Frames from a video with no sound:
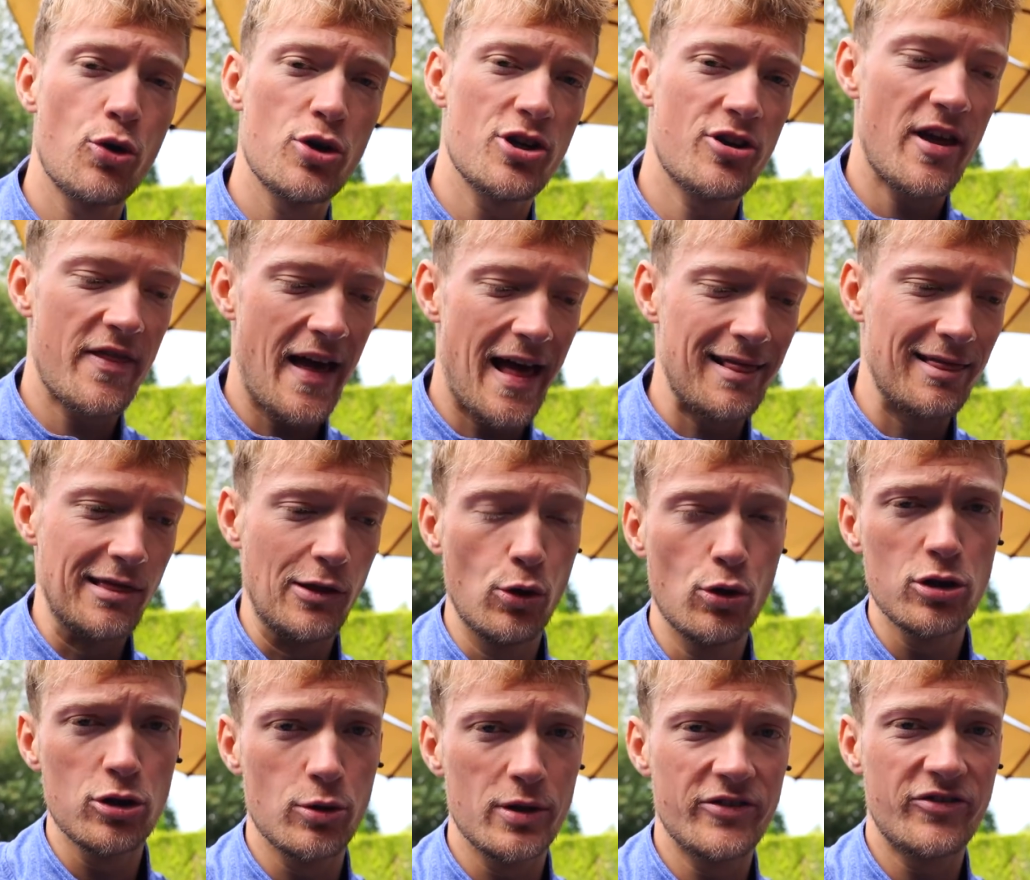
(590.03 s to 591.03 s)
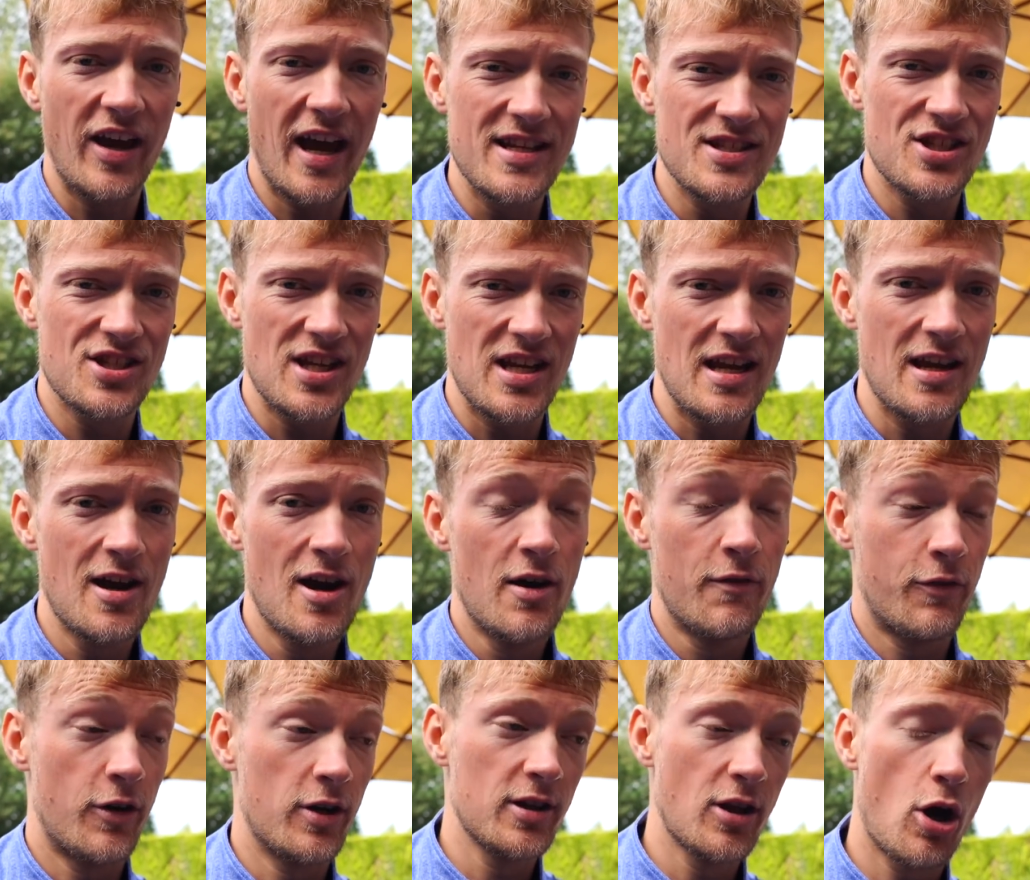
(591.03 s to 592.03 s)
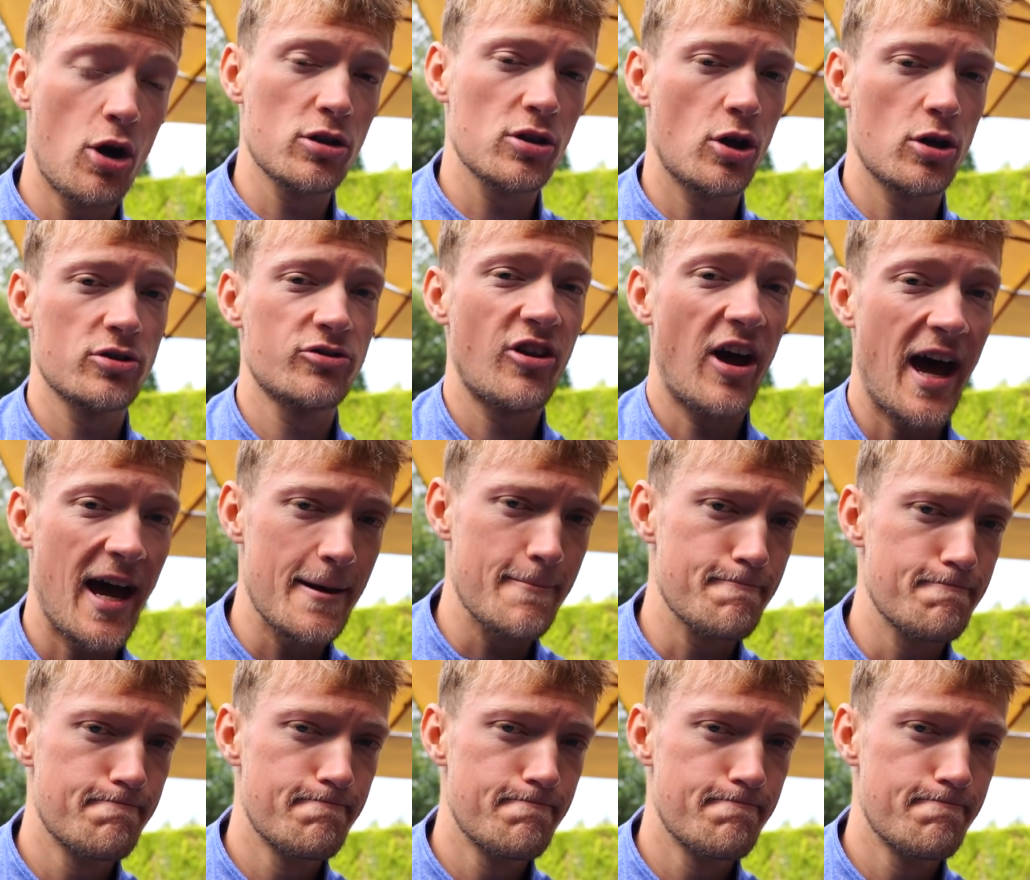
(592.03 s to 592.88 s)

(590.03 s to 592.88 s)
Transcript: you're at that low intensity for a long time,